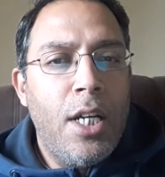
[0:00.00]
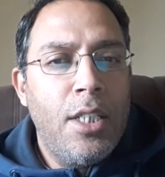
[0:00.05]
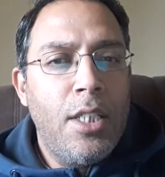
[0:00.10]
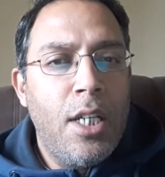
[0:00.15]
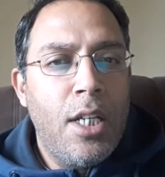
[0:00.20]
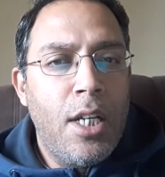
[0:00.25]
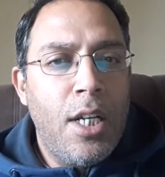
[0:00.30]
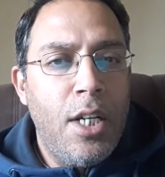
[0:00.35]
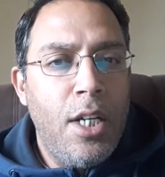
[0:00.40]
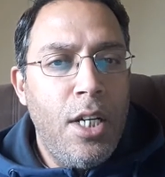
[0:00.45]
are
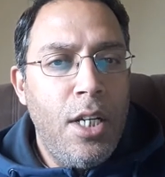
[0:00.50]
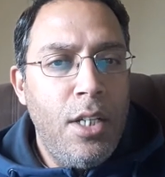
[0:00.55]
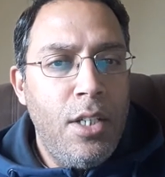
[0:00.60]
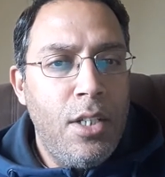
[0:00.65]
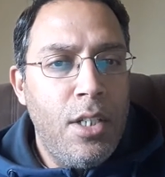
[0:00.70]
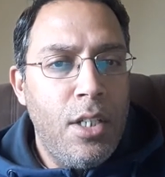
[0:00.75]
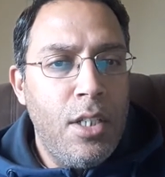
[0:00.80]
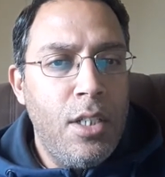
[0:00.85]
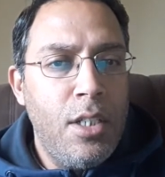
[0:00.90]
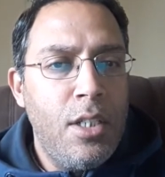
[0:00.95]
the
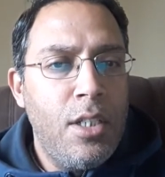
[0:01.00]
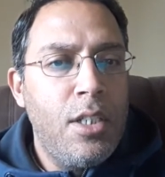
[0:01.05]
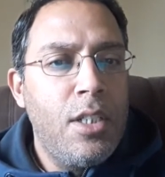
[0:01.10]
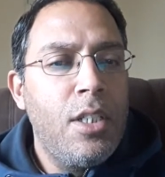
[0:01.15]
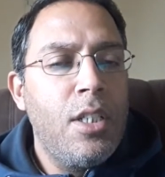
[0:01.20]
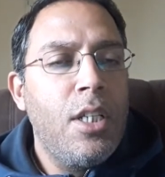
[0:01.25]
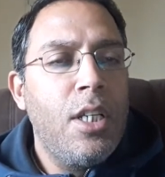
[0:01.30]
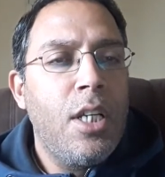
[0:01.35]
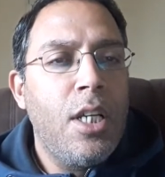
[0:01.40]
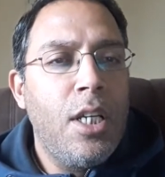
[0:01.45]

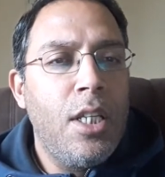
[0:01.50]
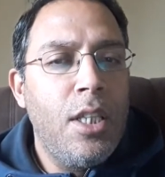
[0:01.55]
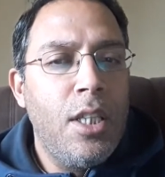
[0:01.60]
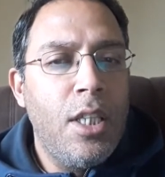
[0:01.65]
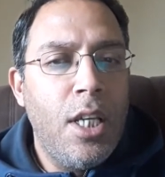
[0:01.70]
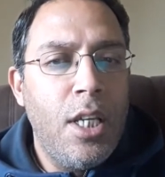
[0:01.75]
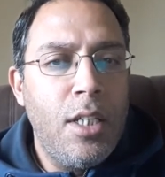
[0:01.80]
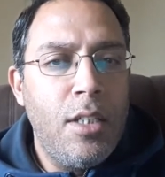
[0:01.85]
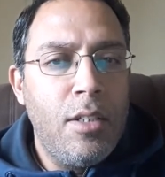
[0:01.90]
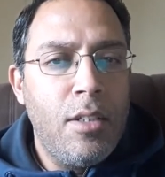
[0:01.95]
conditions in
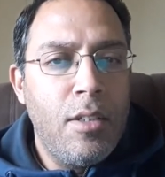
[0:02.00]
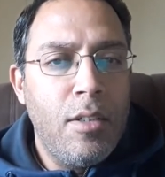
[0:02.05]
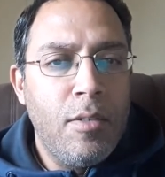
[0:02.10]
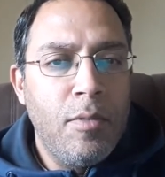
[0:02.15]
this.